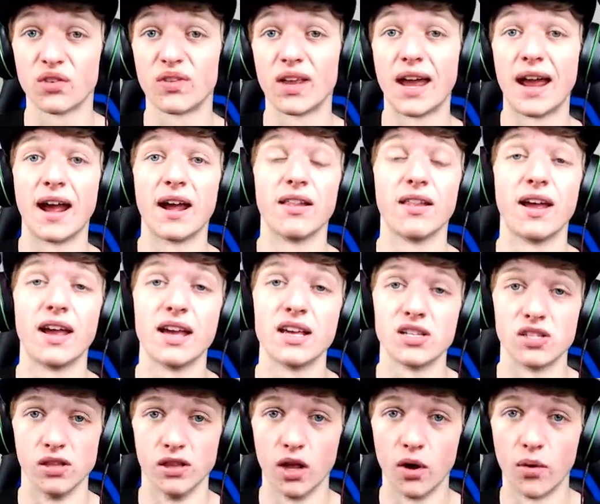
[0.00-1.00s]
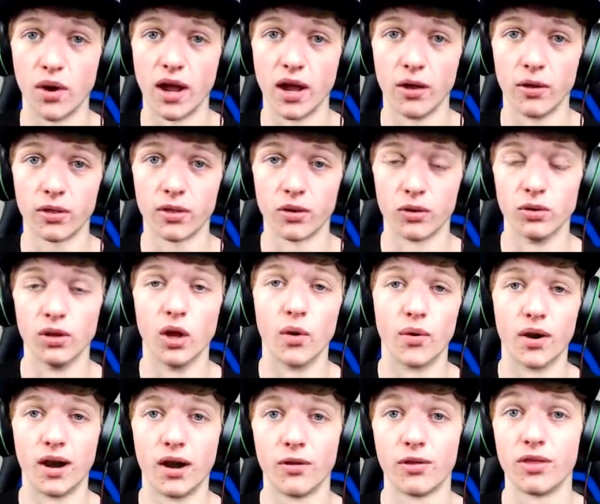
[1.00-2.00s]
So if the ally has low health or
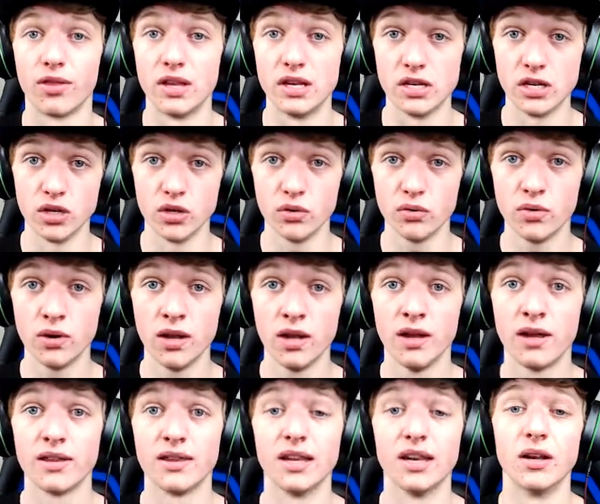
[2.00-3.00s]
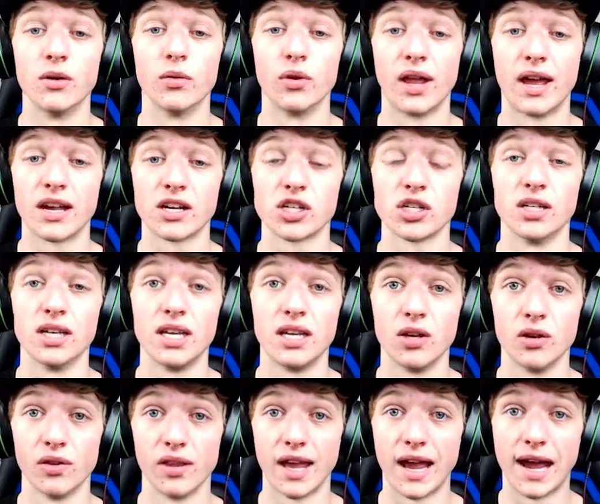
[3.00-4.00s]
lower health than you, then it will actually
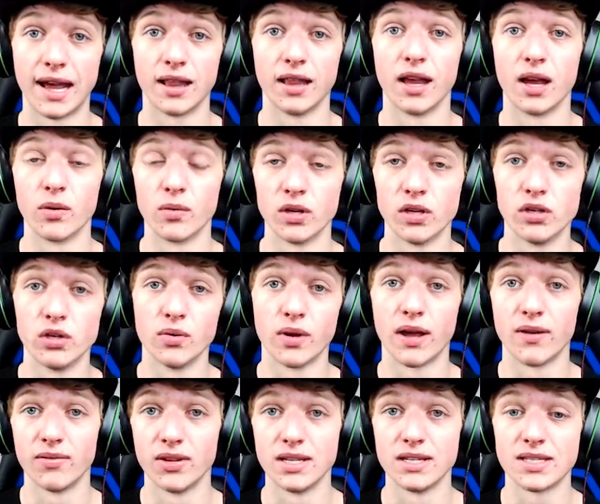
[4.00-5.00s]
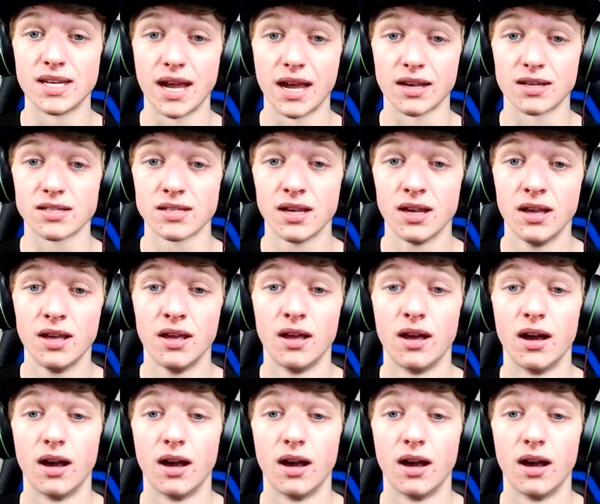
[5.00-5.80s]
heal the ally when you do heavy attacks,